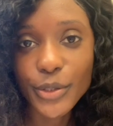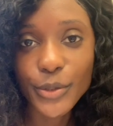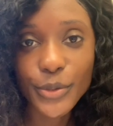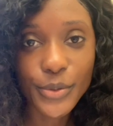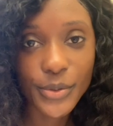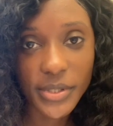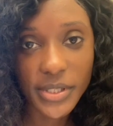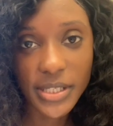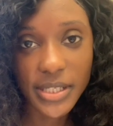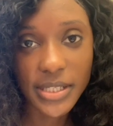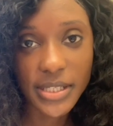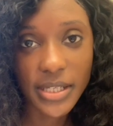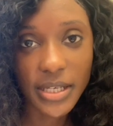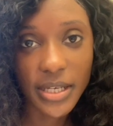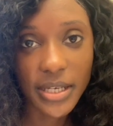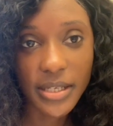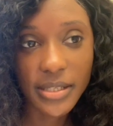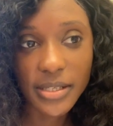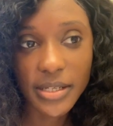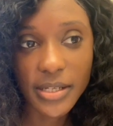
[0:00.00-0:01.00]
lose these
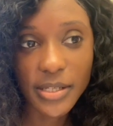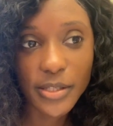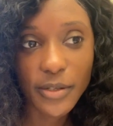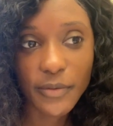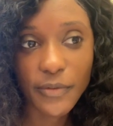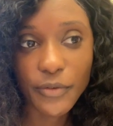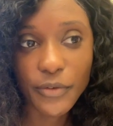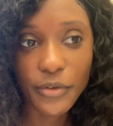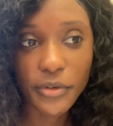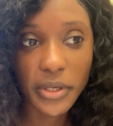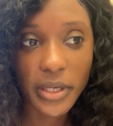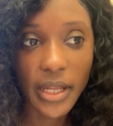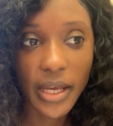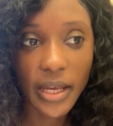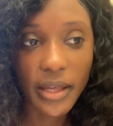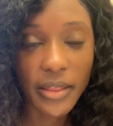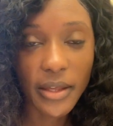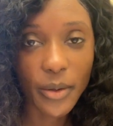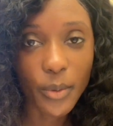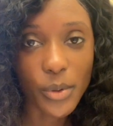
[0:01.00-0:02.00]
days and it's a free
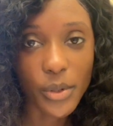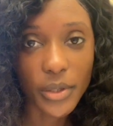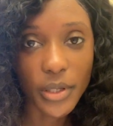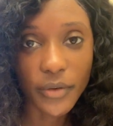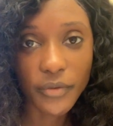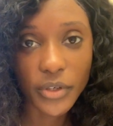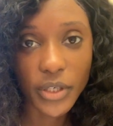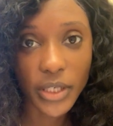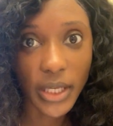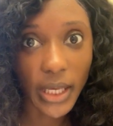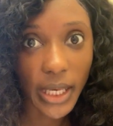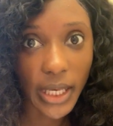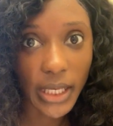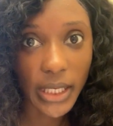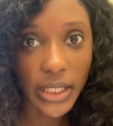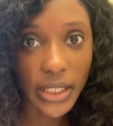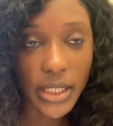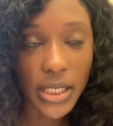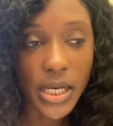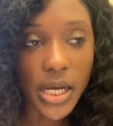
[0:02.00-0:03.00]
day that we'll never
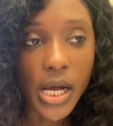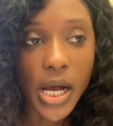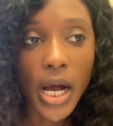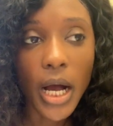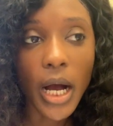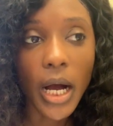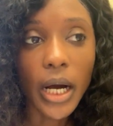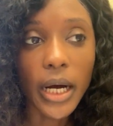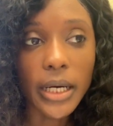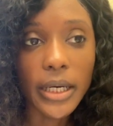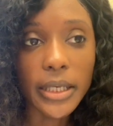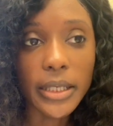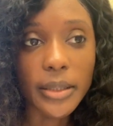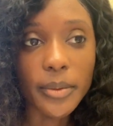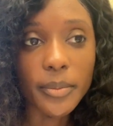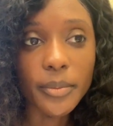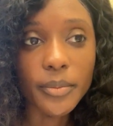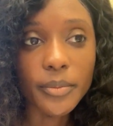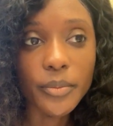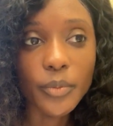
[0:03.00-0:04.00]
gain.
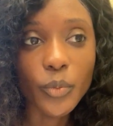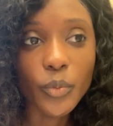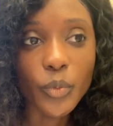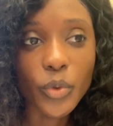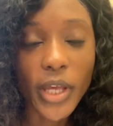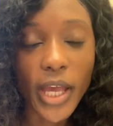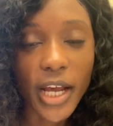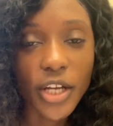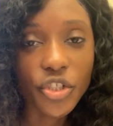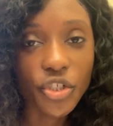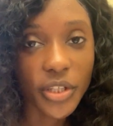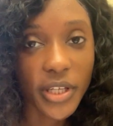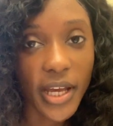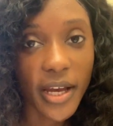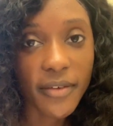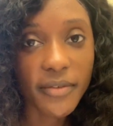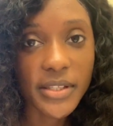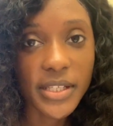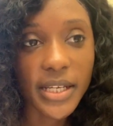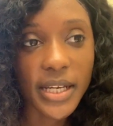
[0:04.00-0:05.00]
We actually
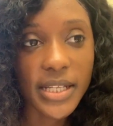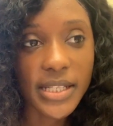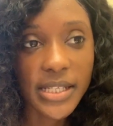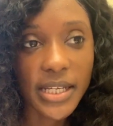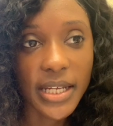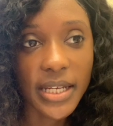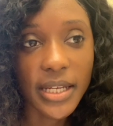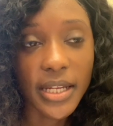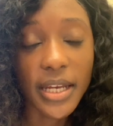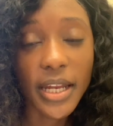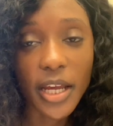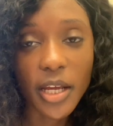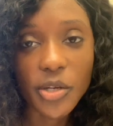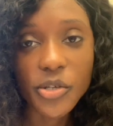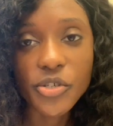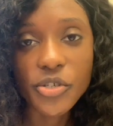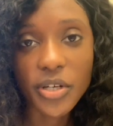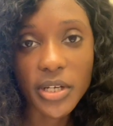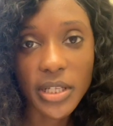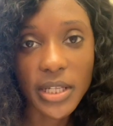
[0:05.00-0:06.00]
have to attend an
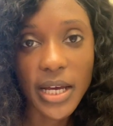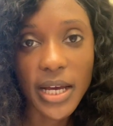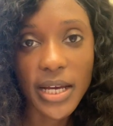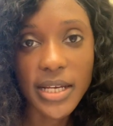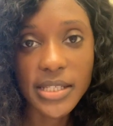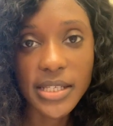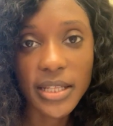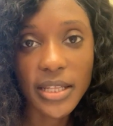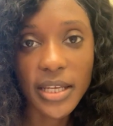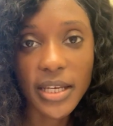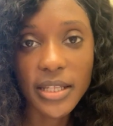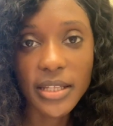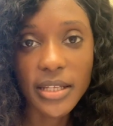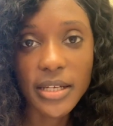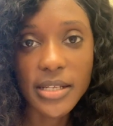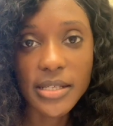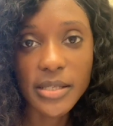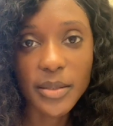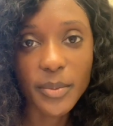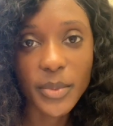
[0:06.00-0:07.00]
extra class at the end of
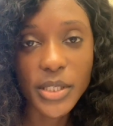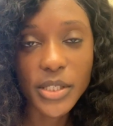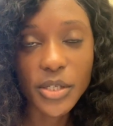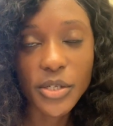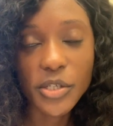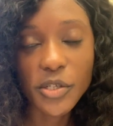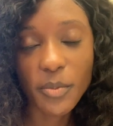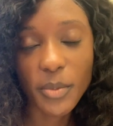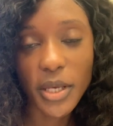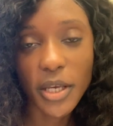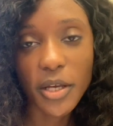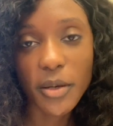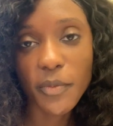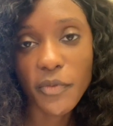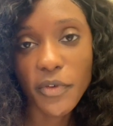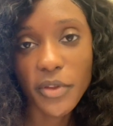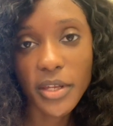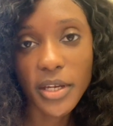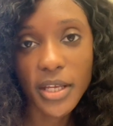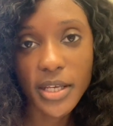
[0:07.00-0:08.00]
the semester to make up
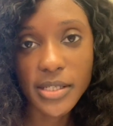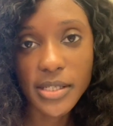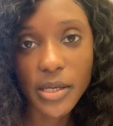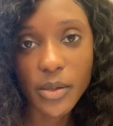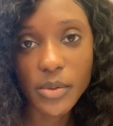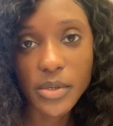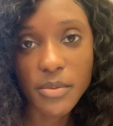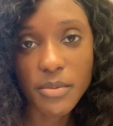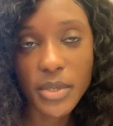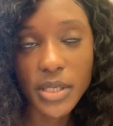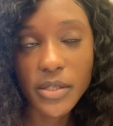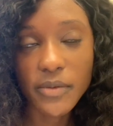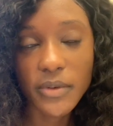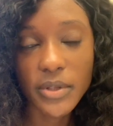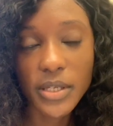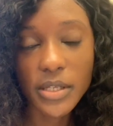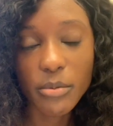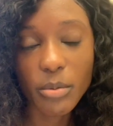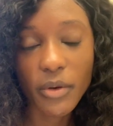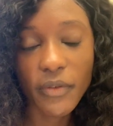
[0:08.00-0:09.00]
for the days that we miss for
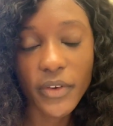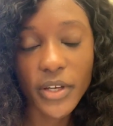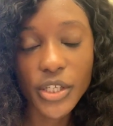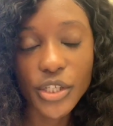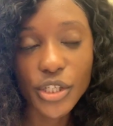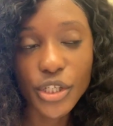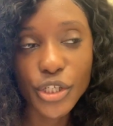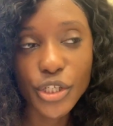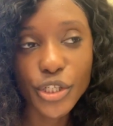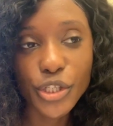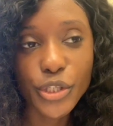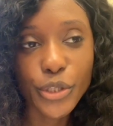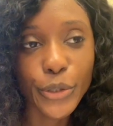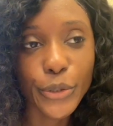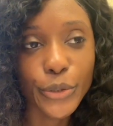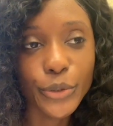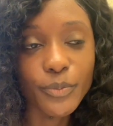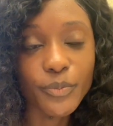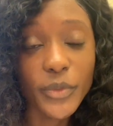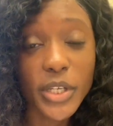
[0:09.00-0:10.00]
these professors.
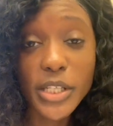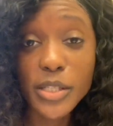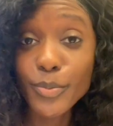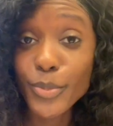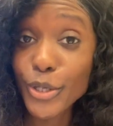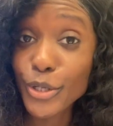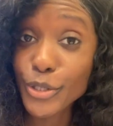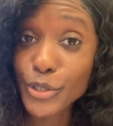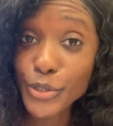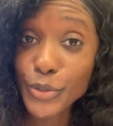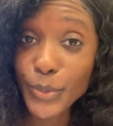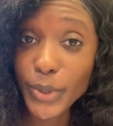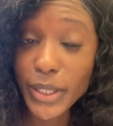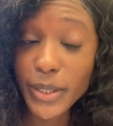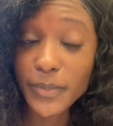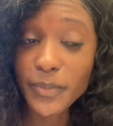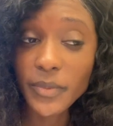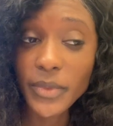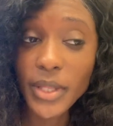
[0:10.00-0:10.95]
So it's bittersweet.